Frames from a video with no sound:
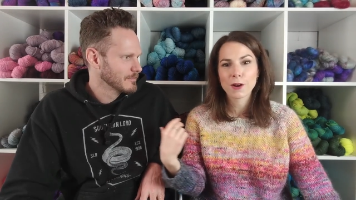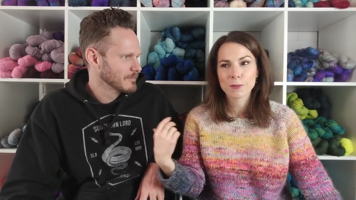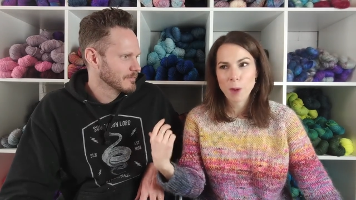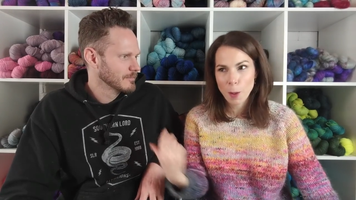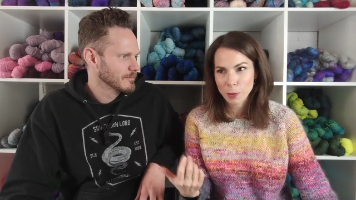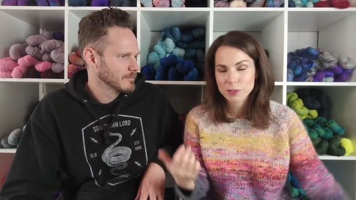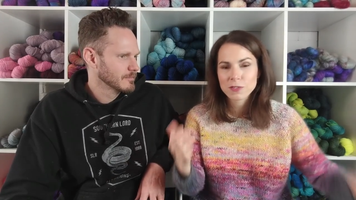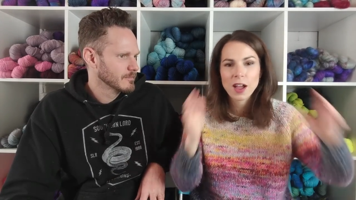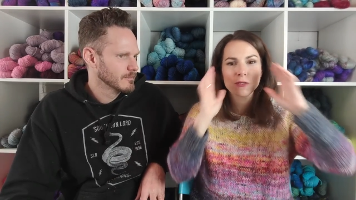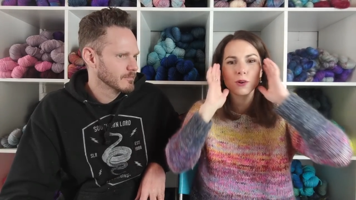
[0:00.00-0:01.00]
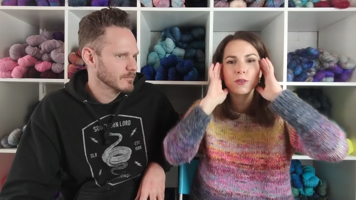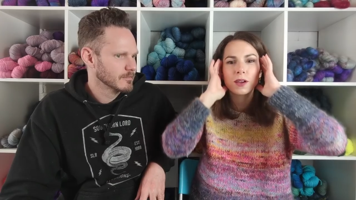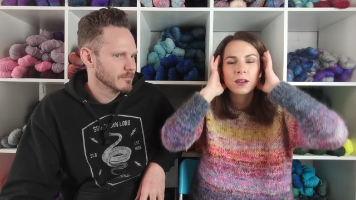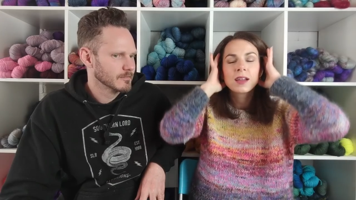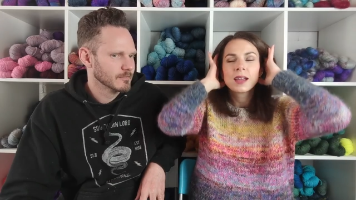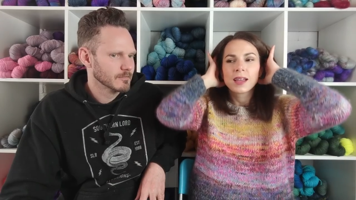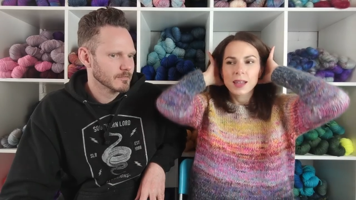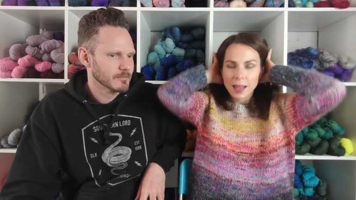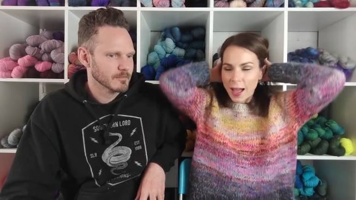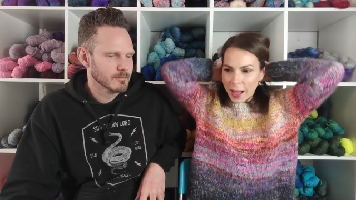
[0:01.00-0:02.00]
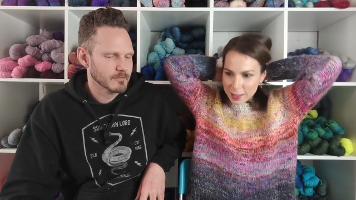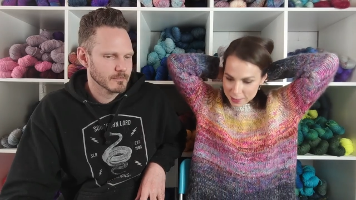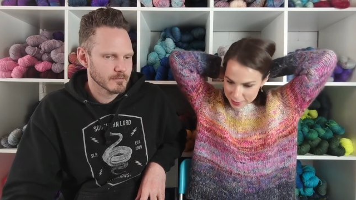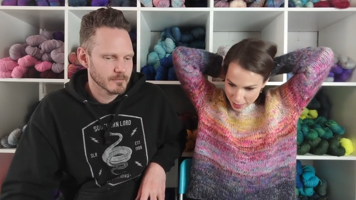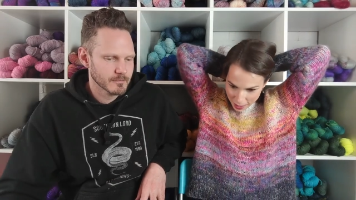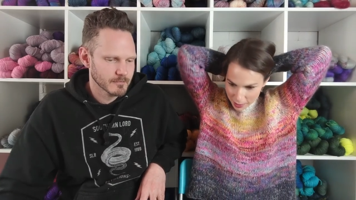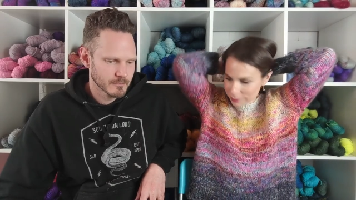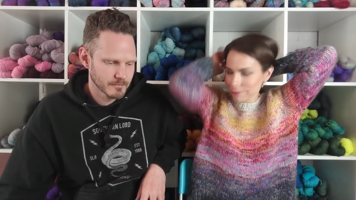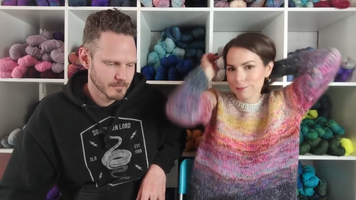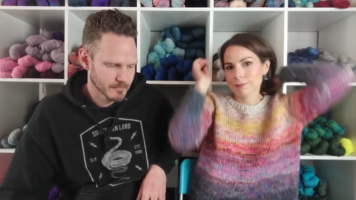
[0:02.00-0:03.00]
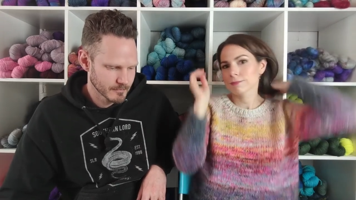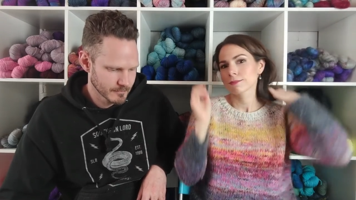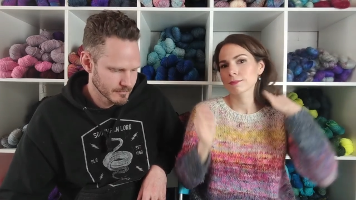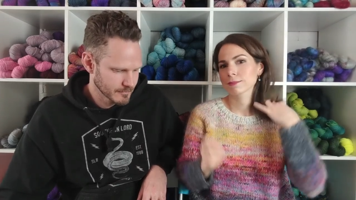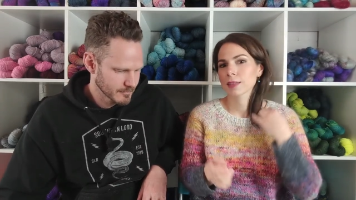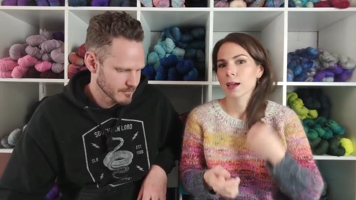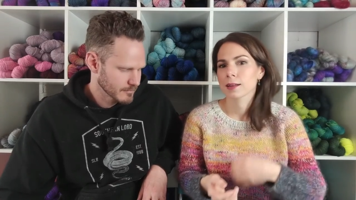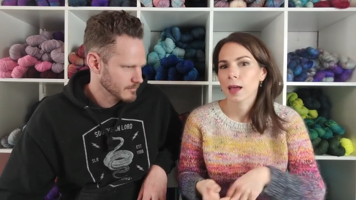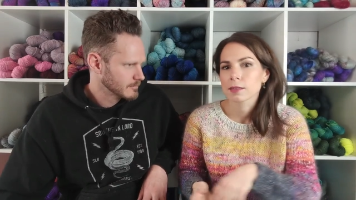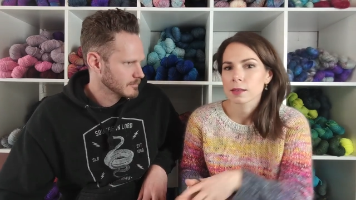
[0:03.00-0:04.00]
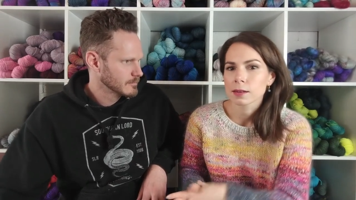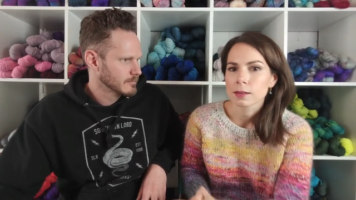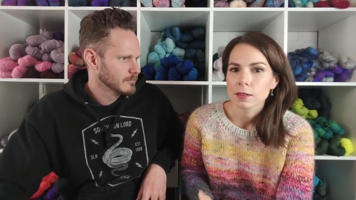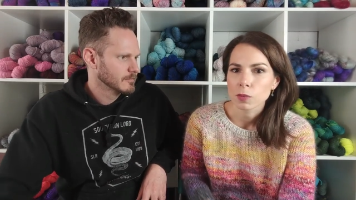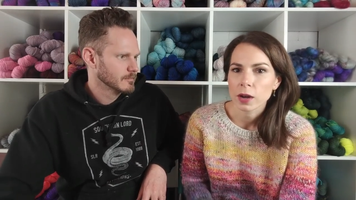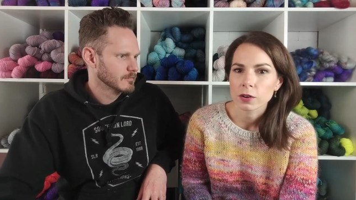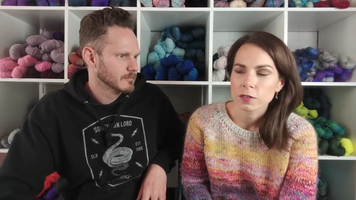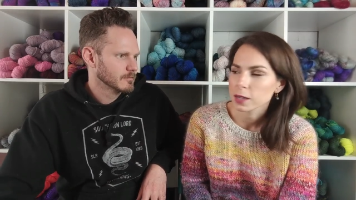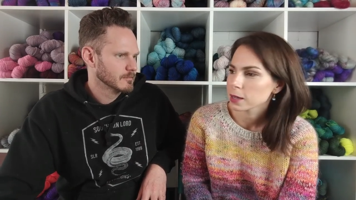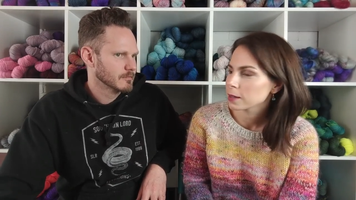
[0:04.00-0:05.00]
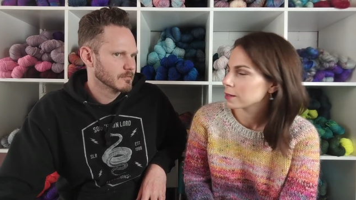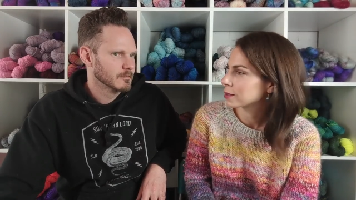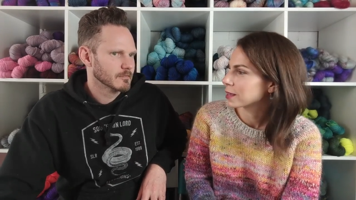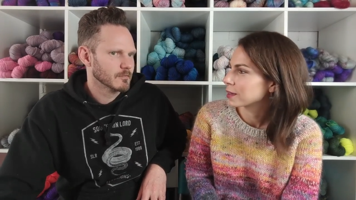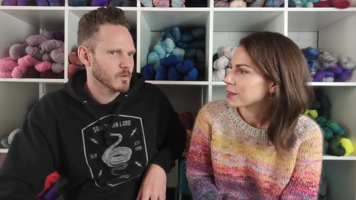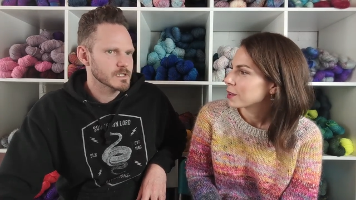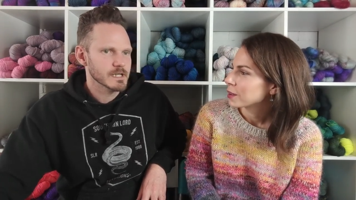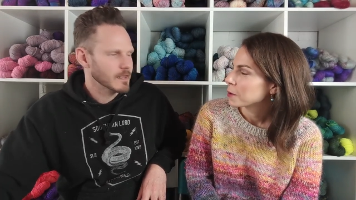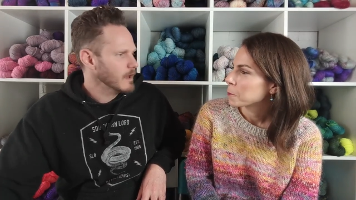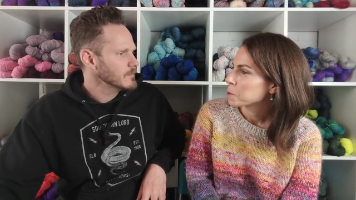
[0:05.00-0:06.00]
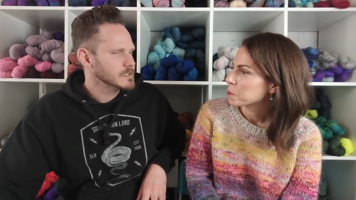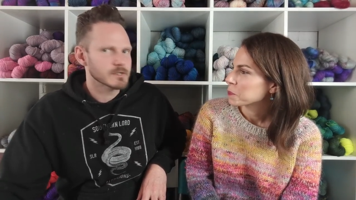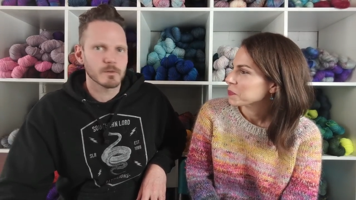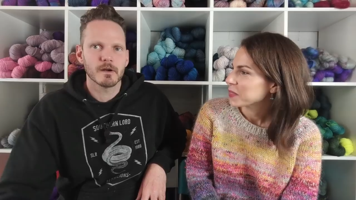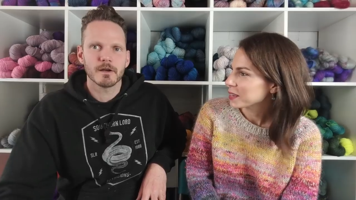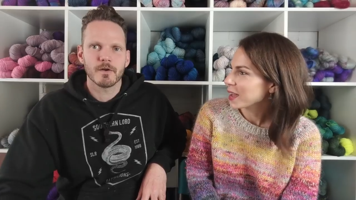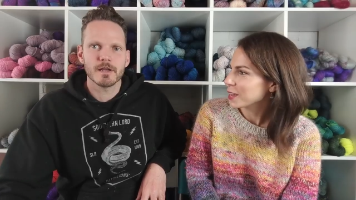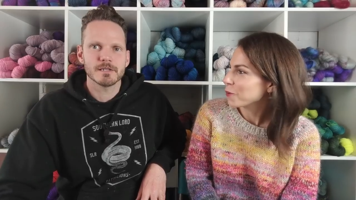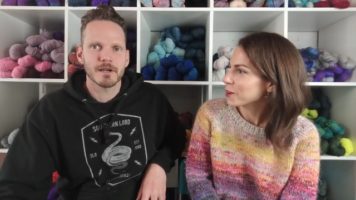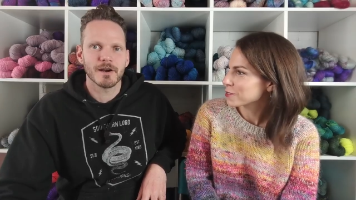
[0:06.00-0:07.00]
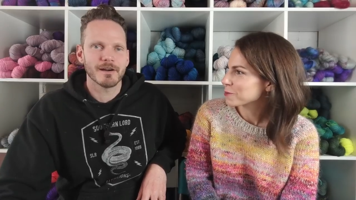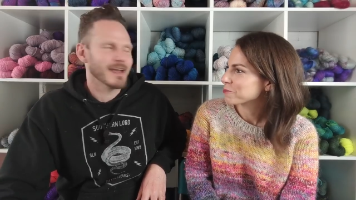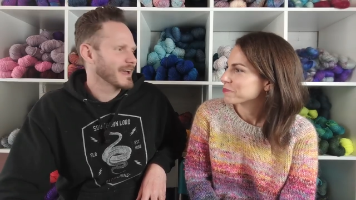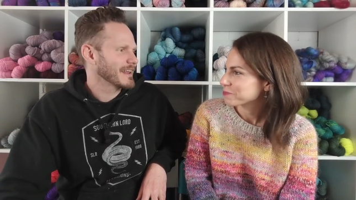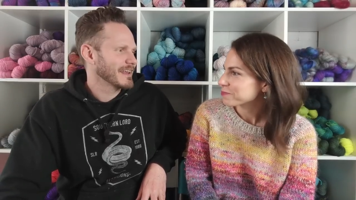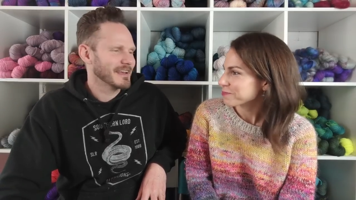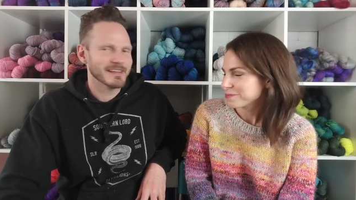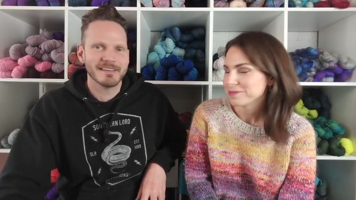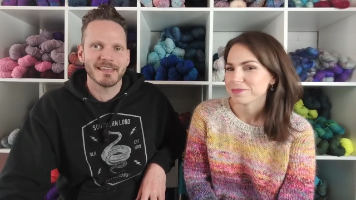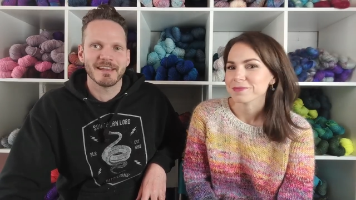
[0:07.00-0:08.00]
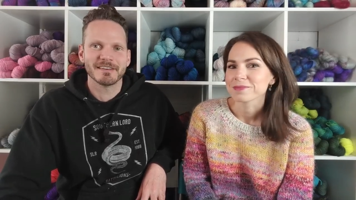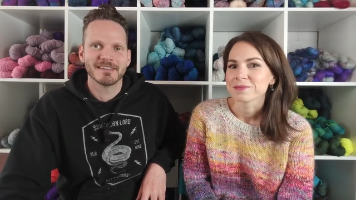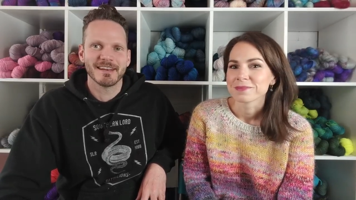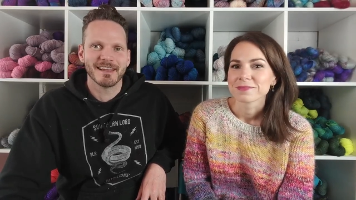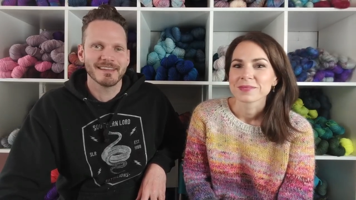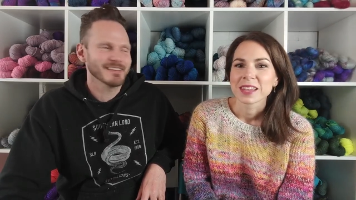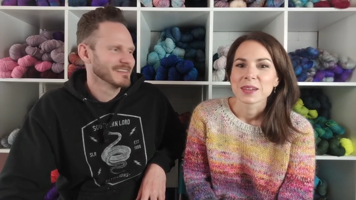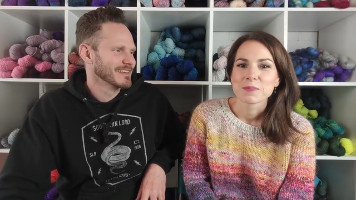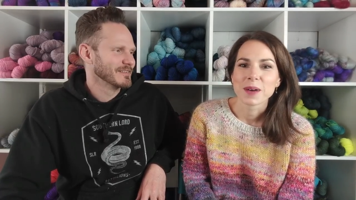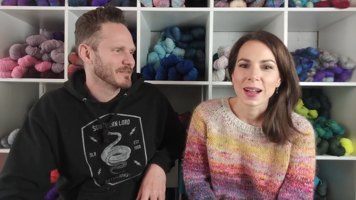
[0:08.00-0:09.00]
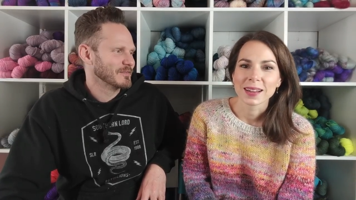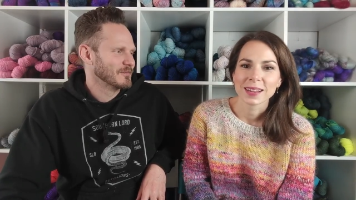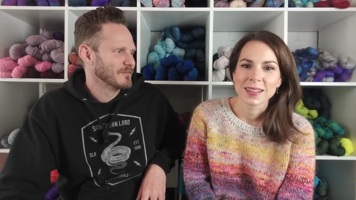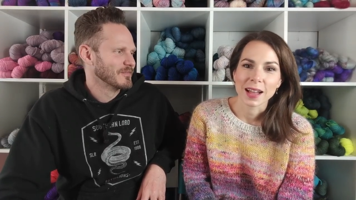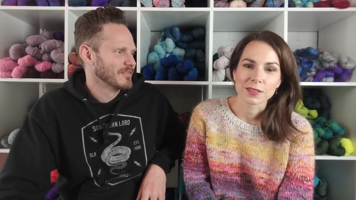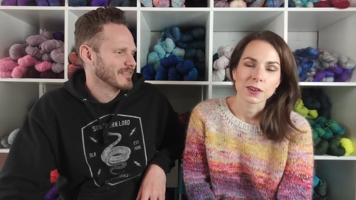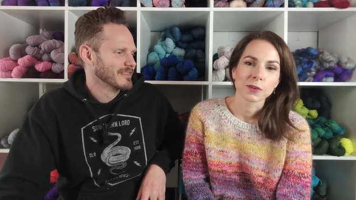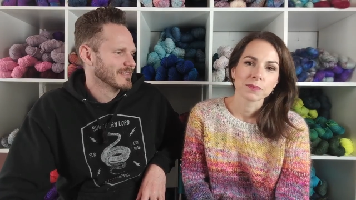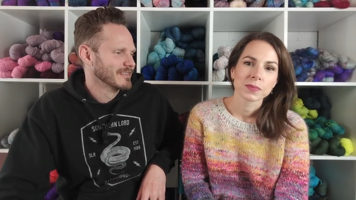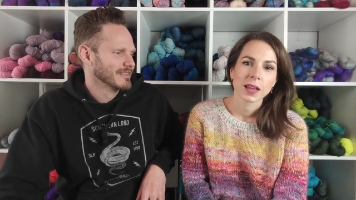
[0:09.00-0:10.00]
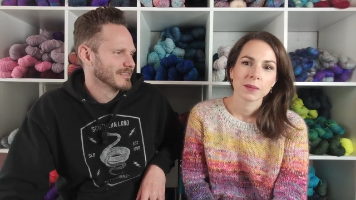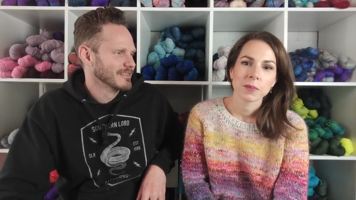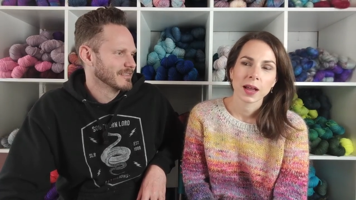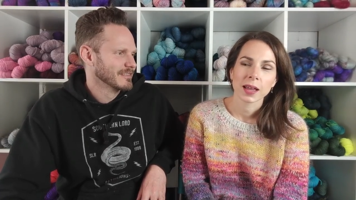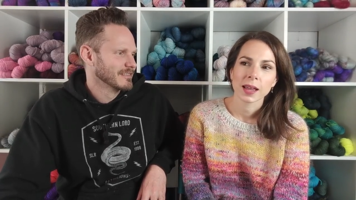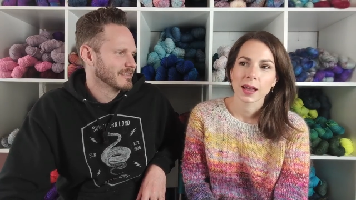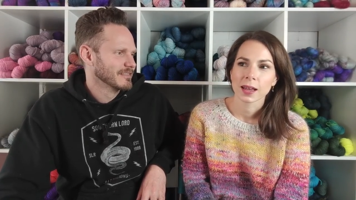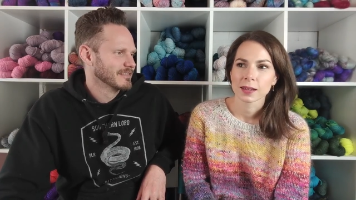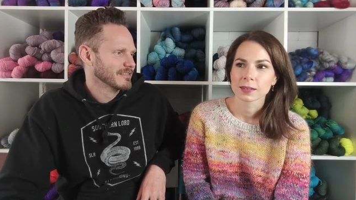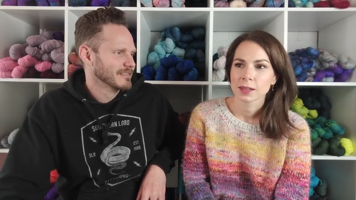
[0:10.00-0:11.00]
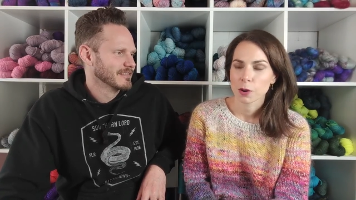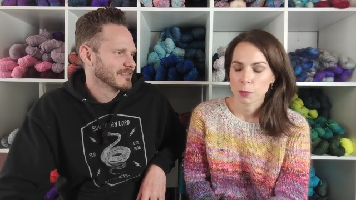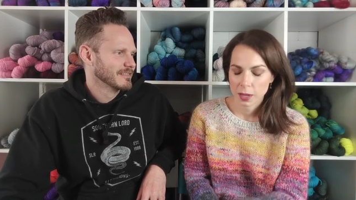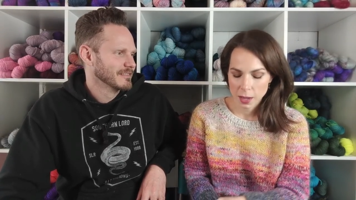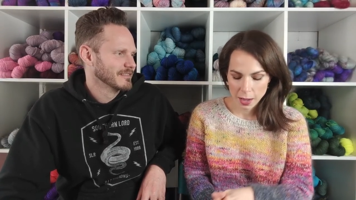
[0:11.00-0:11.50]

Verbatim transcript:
Speaker 1: our almost five year old uh, has uh, like a dozen sweaters in his.
Speaker 2: Which he loves. He's wearing a yeah, crazy heart at uh, daycare today.
Speaker 1: But uh, yeah, so my uh, our big